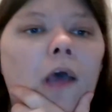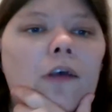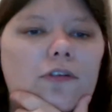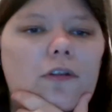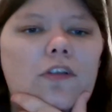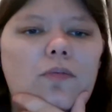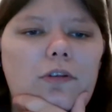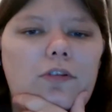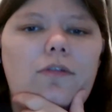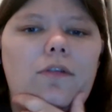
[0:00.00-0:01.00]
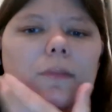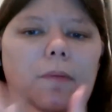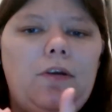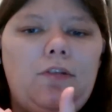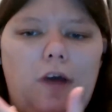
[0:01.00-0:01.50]
So the
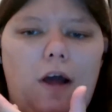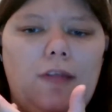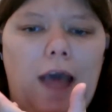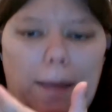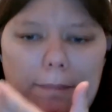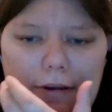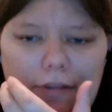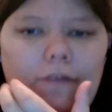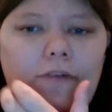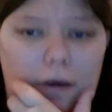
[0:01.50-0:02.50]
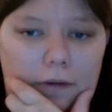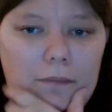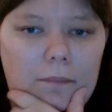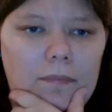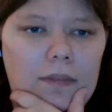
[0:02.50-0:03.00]
book is called The Happiness of
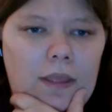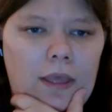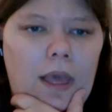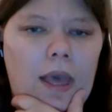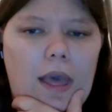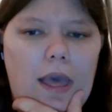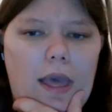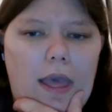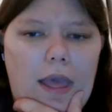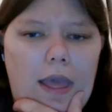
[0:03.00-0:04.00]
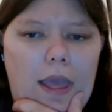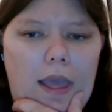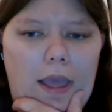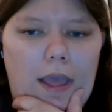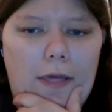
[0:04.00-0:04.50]
Hell,
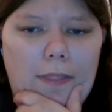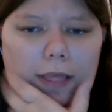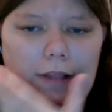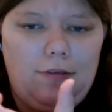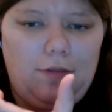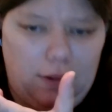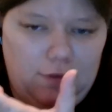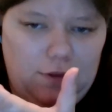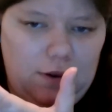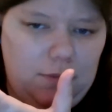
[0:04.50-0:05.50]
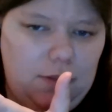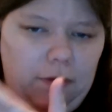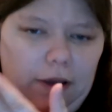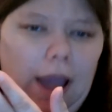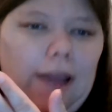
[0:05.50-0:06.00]
and that's the name of the
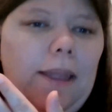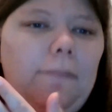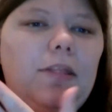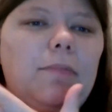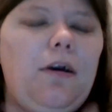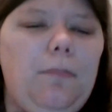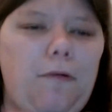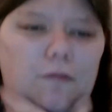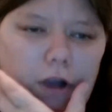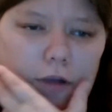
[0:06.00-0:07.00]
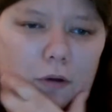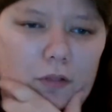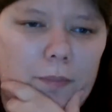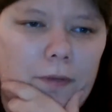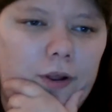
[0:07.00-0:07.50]
book. I named the book before I wrote
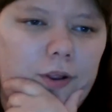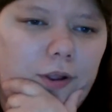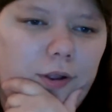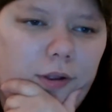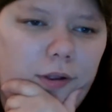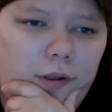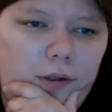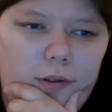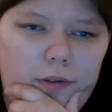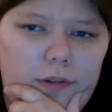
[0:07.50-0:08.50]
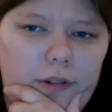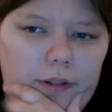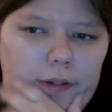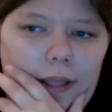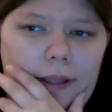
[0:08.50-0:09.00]
the book.
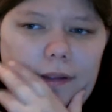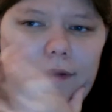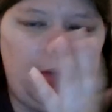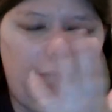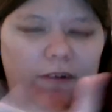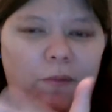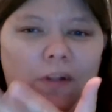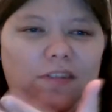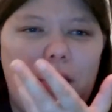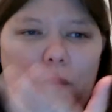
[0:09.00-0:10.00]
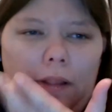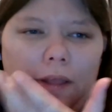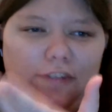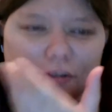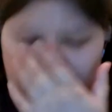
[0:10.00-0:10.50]
Like, once I
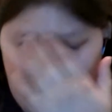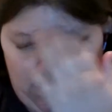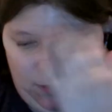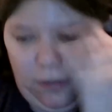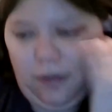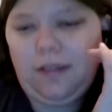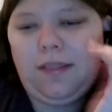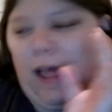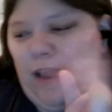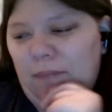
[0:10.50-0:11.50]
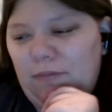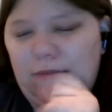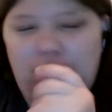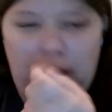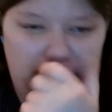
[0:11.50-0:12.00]
realized I was writing the book, that name just
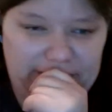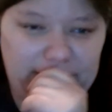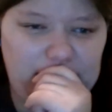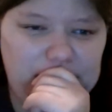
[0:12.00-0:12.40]
popped in.